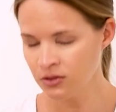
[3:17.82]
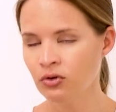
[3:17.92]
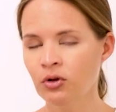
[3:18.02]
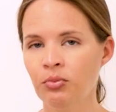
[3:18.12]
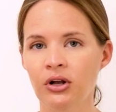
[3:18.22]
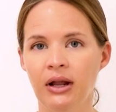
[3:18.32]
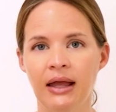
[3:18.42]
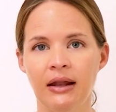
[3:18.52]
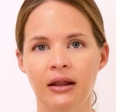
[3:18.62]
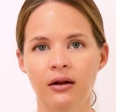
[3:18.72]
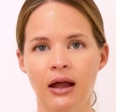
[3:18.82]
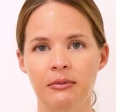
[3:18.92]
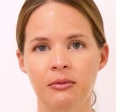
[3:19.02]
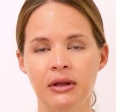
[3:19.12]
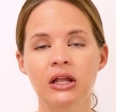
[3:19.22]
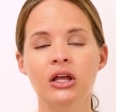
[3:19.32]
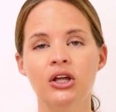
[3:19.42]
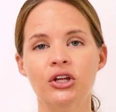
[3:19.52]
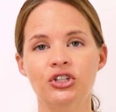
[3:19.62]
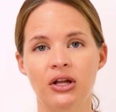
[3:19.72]
So we're going to put our hand on our abdomen,
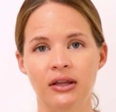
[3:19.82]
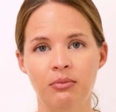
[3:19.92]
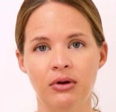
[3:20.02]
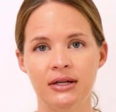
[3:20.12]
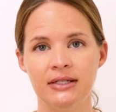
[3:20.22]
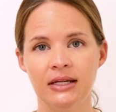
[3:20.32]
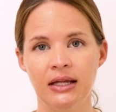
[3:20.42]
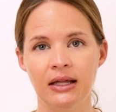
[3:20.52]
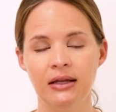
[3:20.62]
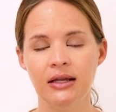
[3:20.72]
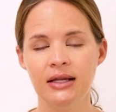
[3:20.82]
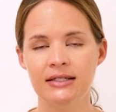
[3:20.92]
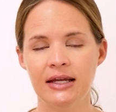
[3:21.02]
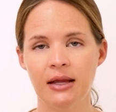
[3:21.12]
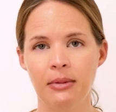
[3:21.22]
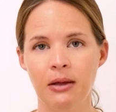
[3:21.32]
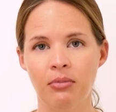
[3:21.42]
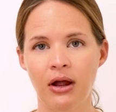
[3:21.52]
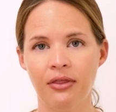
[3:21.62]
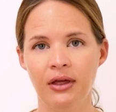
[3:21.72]
gently pressing in, take a big
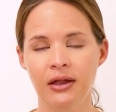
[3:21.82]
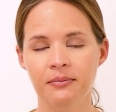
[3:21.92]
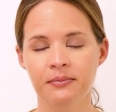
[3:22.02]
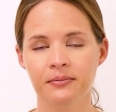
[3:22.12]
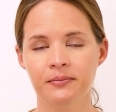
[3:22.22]
breath in